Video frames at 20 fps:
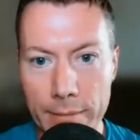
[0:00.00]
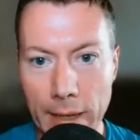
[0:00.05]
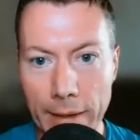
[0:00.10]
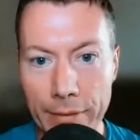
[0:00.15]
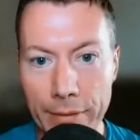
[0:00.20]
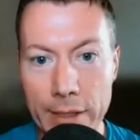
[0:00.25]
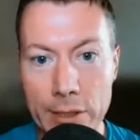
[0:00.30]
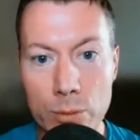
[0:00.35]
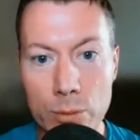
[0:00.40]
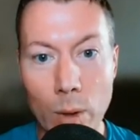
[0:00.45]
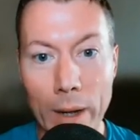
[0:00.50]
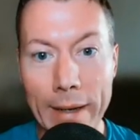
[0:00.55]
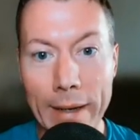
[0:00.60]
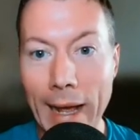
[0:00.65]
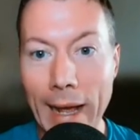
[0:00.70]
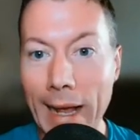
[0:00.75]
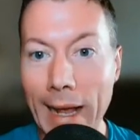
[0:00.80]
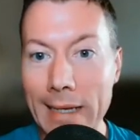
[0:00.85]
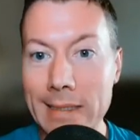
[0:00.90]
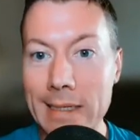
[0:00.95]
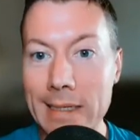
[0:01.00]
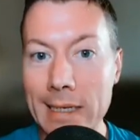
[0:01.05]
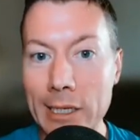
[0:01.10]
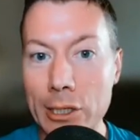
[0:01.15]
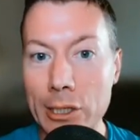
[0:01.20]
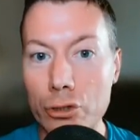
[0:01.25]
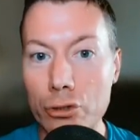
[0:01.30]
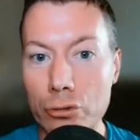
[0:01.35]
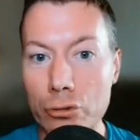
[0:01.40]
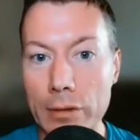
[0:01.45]
And this one has
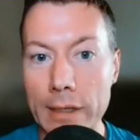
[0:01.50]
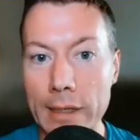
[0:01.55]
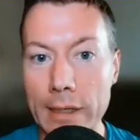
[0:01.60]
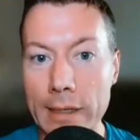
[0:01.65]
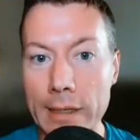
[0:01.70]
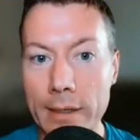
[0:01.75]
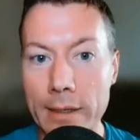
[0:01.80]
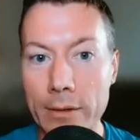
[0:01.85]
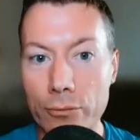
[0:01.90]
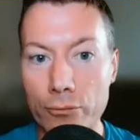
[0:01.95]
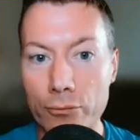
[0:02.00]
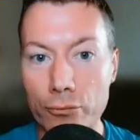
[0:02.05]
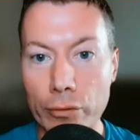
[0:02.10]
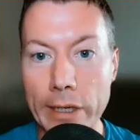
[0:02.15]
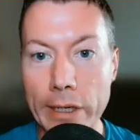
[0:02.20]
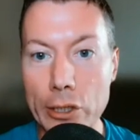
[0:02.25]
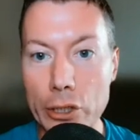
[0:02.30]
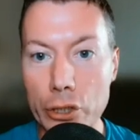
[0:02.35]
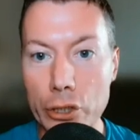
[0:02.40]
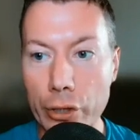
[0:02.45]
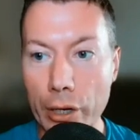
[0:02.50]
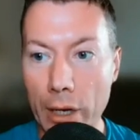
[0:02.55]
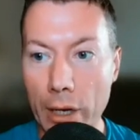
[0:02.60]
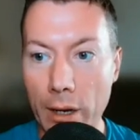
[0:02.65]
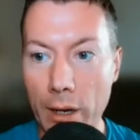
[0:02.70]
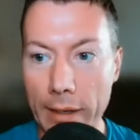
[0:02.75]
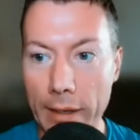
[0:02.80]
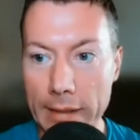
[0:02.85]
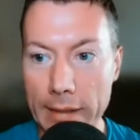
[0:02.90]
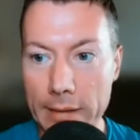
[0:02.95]
literally reached the
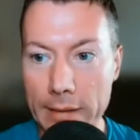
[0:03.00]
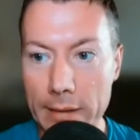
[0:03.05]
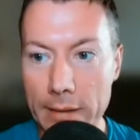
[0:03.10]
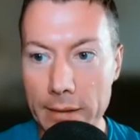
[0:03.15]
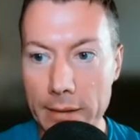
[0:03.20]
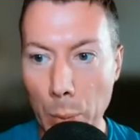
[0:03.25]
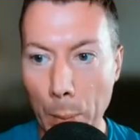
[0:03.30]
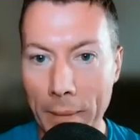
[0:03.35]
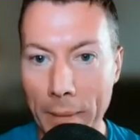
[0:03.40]
highs.